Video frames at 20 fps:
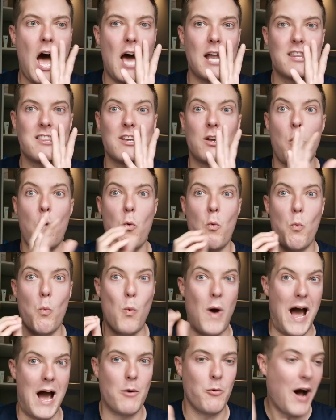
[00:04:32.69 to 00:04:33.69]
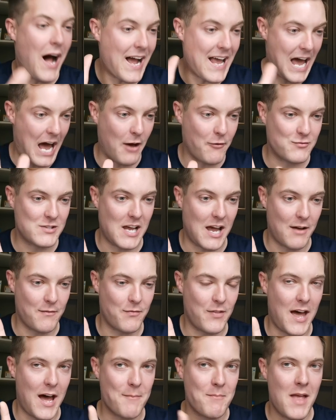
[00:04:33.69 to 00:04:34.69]
and I think, wow, I have to
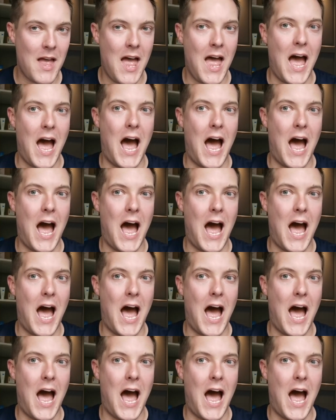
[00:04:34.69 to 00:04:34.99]
have that.